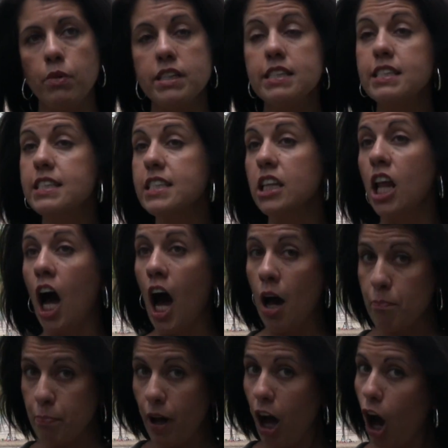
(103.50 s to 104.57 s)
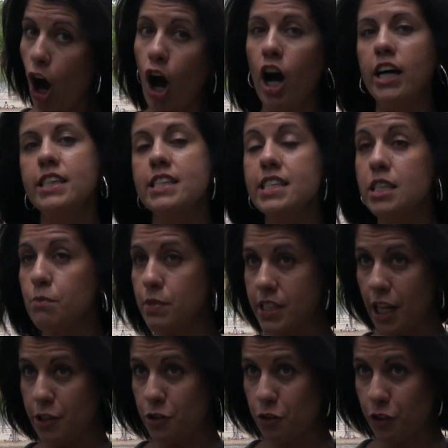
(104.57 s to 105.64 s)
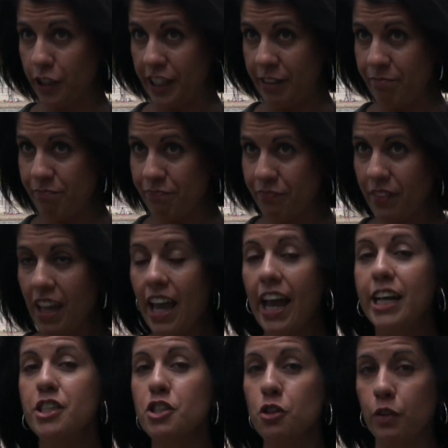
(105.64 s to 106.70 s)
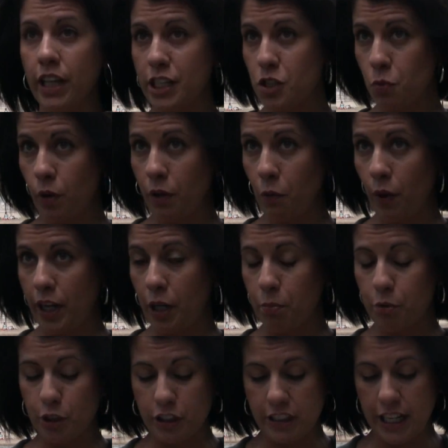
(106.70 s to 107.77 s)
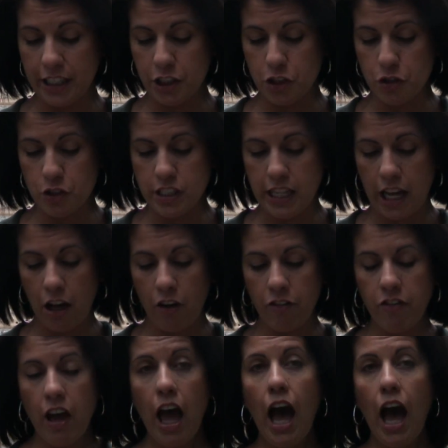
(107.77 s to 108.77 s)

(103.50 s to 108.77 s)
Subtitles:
Slop on some sunscreen, and so that's one way to protect yourself.